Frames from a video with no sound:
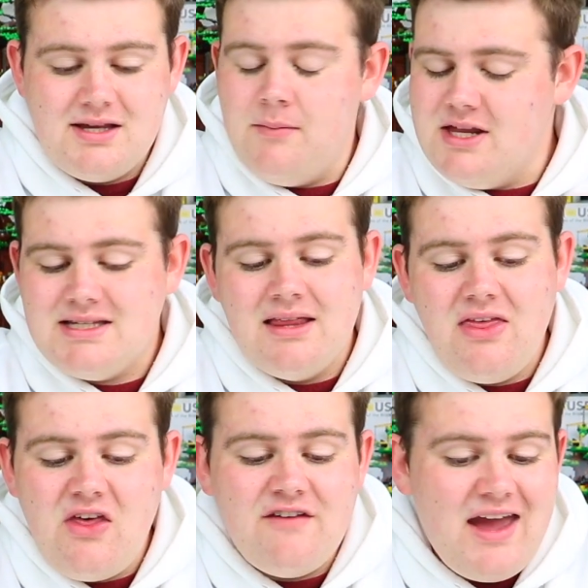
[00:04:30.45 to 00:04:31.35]
Somebody said
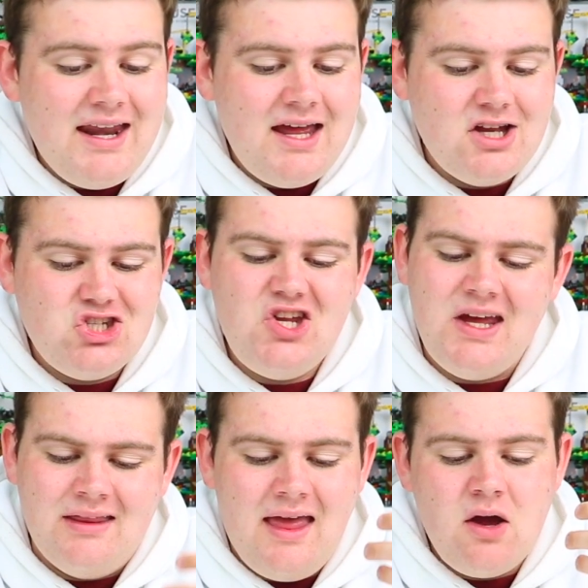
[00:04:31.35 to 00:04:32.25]
that they have
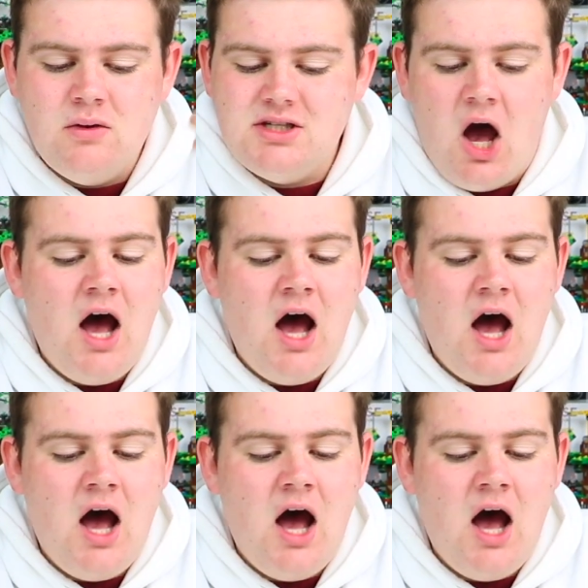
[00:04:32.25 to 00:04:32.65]
ADHD, and Lego is